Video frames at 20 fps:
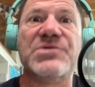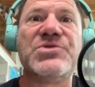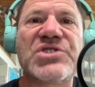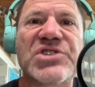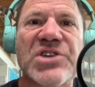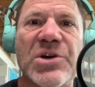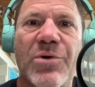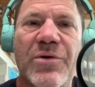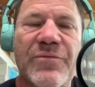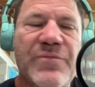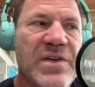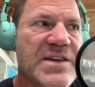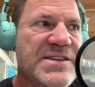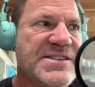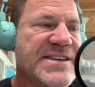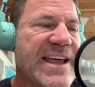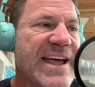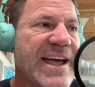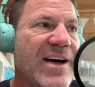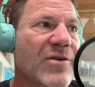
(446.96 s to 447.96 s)
so obvious
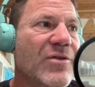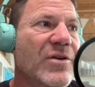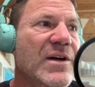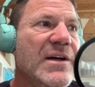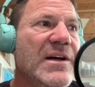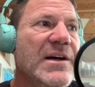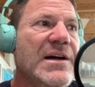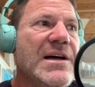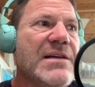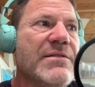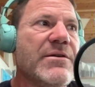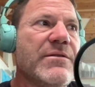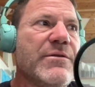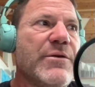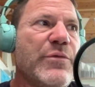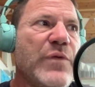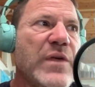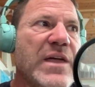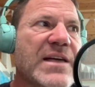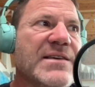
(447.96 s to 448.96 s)
now that the
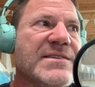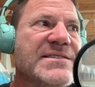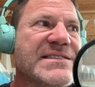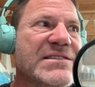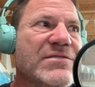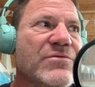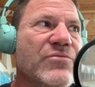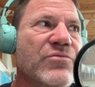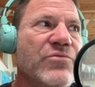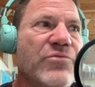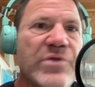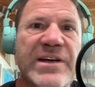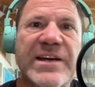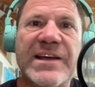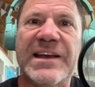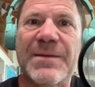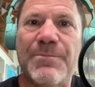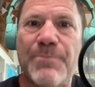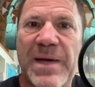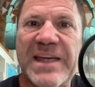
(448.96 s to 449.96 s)
things that
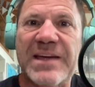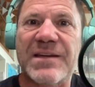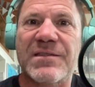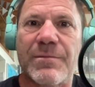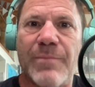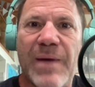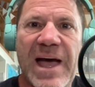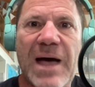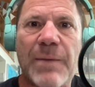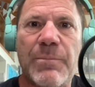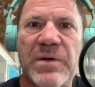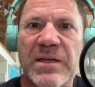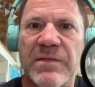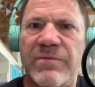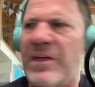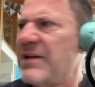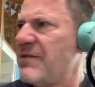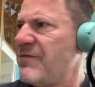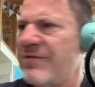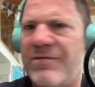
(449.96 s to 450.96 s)
really make them happy,
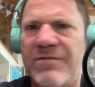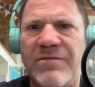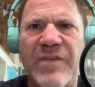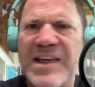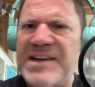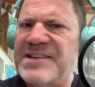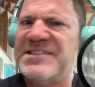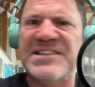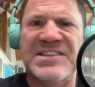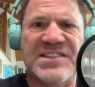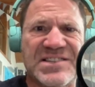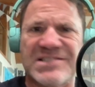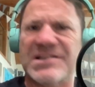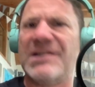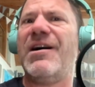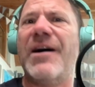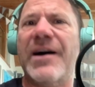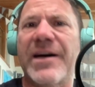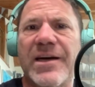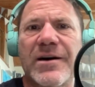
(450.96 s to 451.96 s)
they
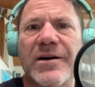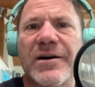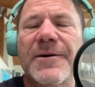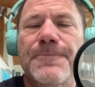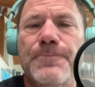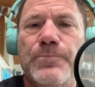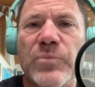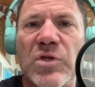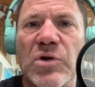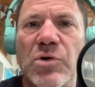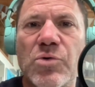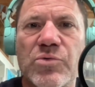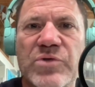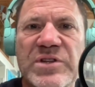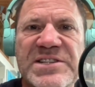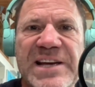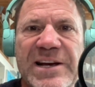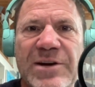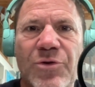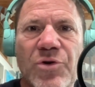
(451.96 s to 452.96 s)
desire all the
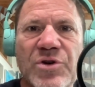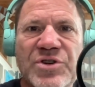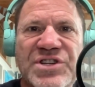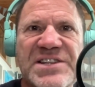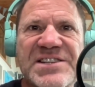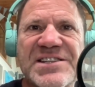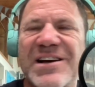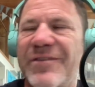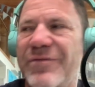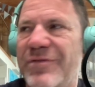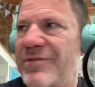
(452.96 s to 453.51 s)
technology stuff.